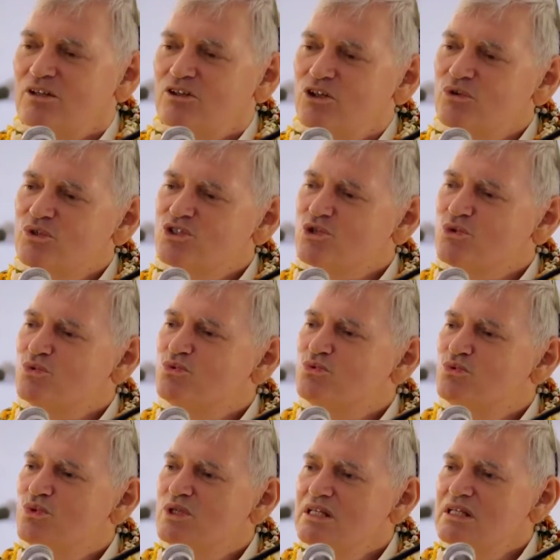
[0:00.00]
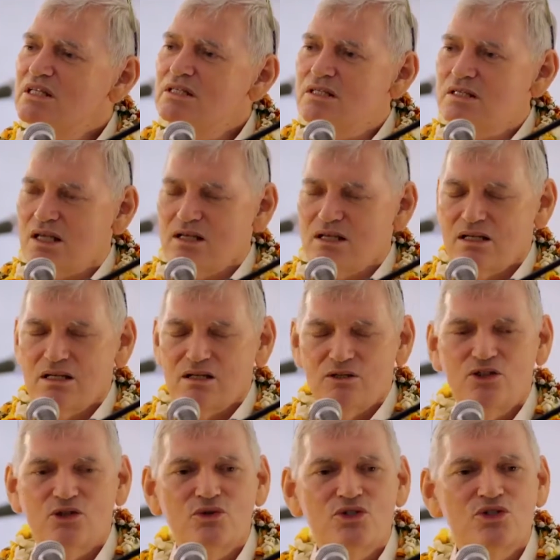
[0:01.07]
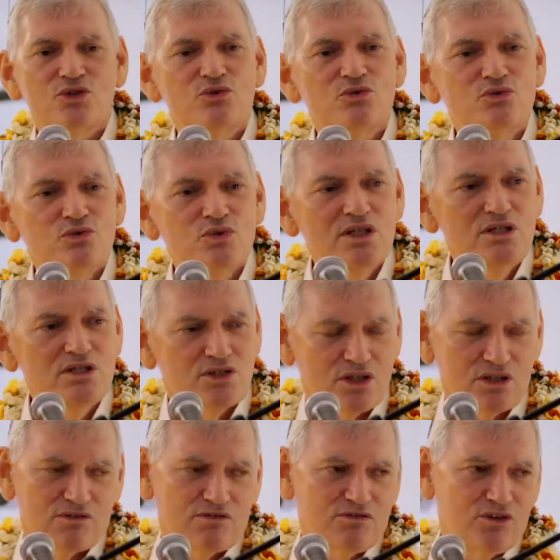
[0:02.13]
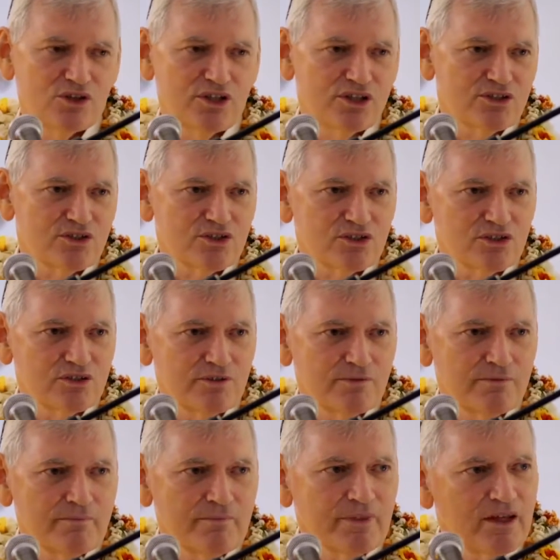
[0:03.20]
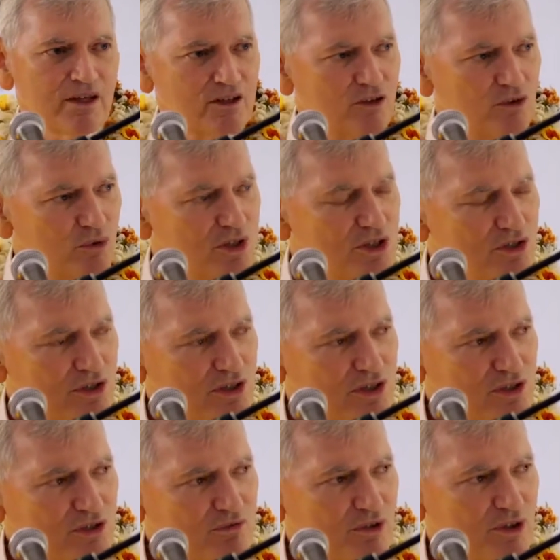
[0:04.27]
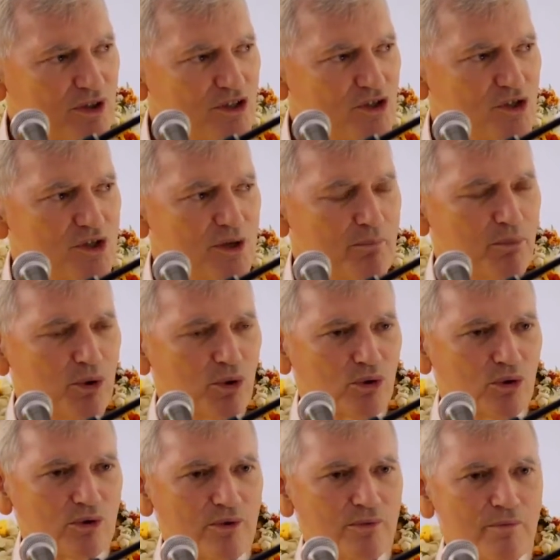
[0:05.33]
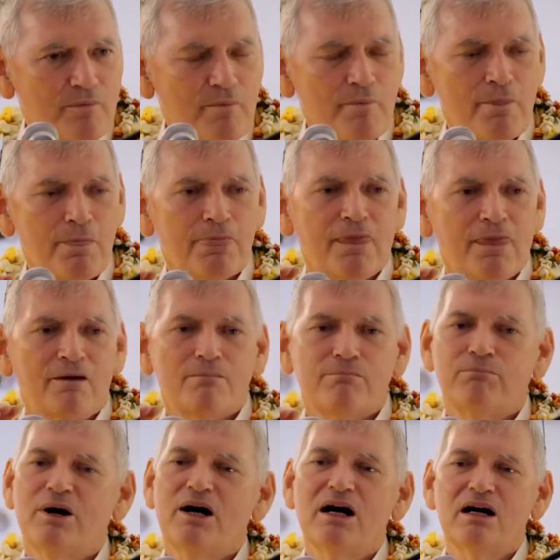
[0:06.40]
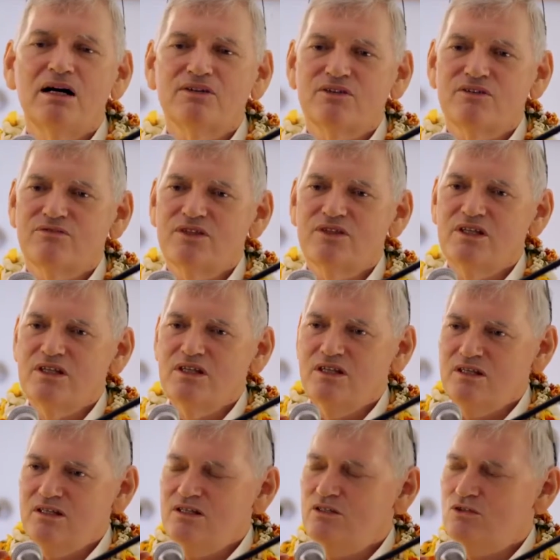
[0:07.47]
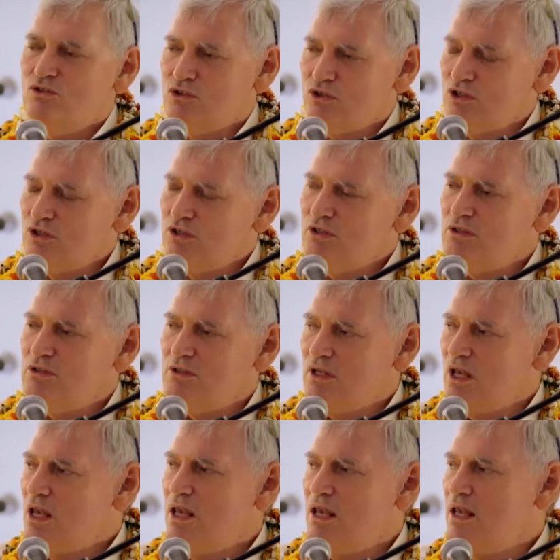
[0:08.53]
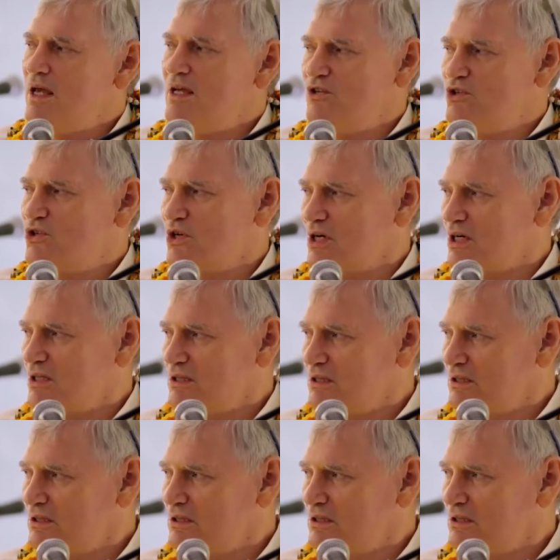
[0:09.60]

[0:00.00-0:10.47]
There is a reason. There is a reason for this. And the reason is very simple. Part of the eternal nature